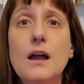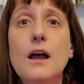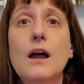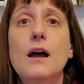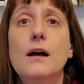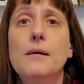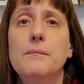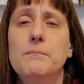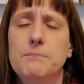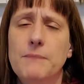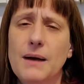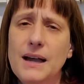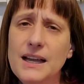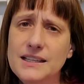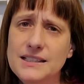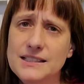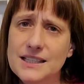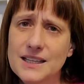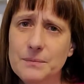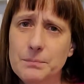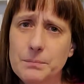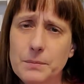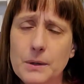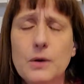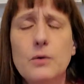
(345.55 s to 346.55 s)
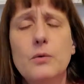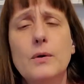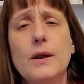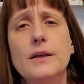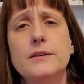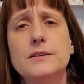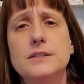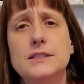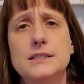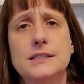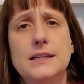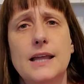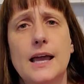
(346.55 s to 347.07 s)
My tip around
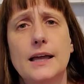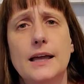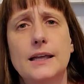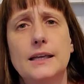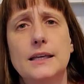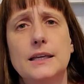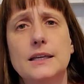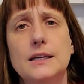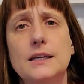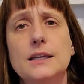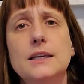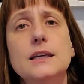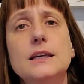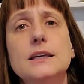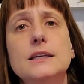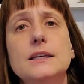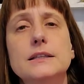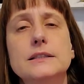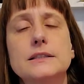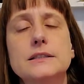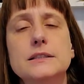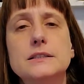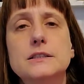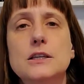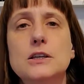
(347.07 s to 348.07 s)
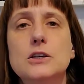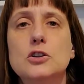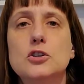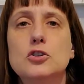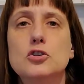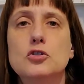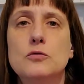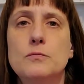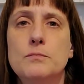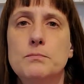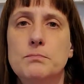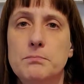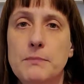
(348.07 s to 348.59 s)
snacking is
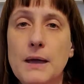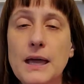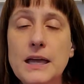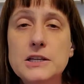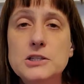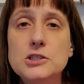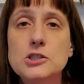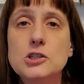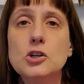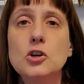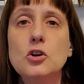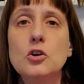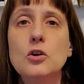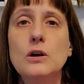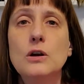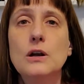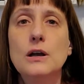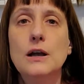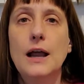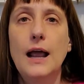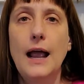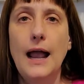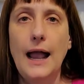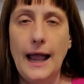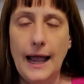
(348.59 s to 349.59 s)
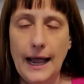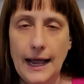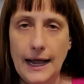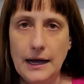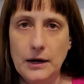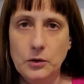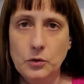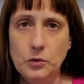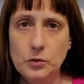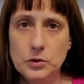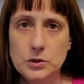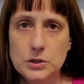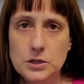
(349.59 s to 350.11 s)
to measure
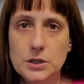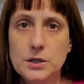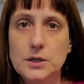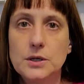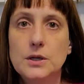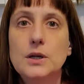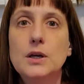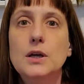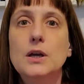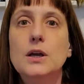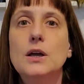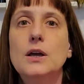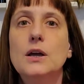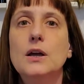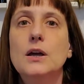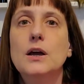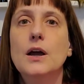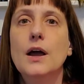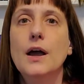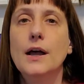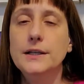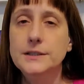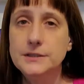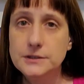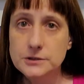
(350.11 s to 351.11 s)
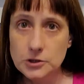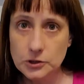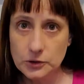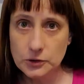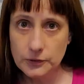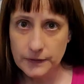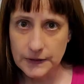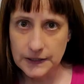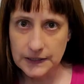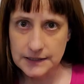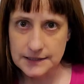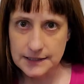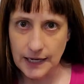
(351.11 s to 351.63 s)
out a
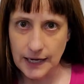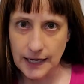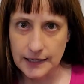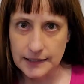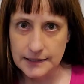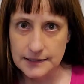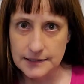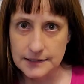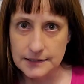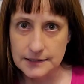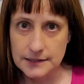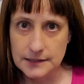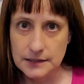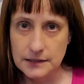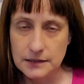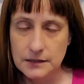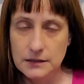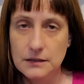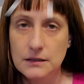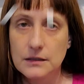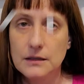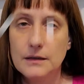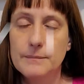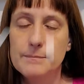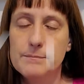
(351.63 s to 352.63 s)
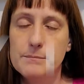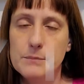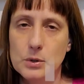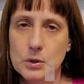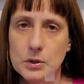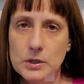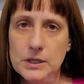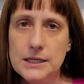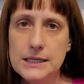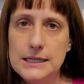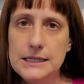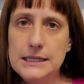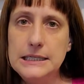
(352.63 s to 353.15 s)
serving size. Put
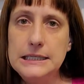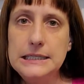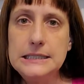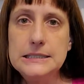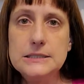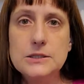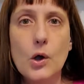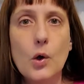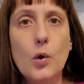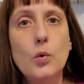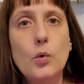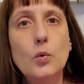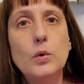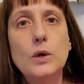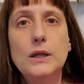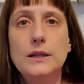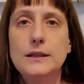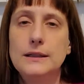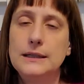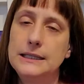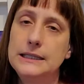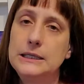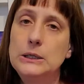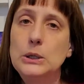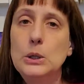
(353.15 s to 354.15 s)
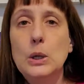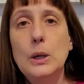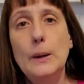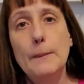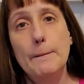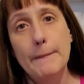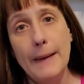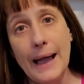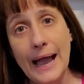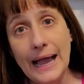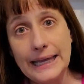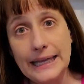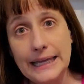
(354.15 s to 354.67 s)
it in its own little
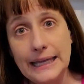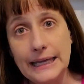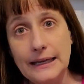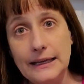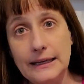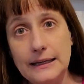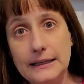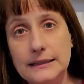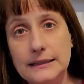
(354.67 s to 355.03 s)
baggie.